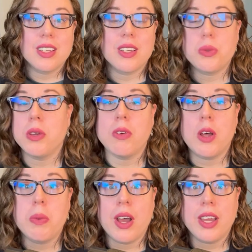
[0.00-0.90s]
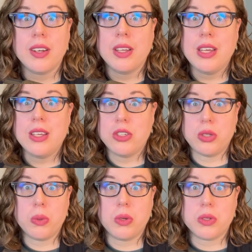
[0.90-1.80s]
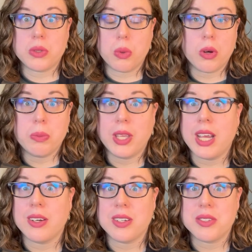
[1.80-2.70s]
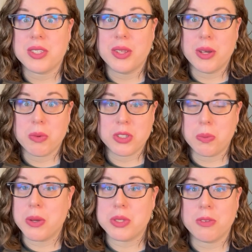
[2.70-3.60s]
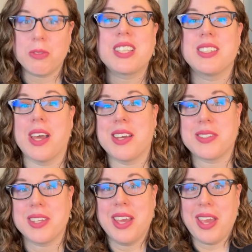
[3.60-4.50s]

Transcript: Because we've all bought tools or planners that were supposed to fix us,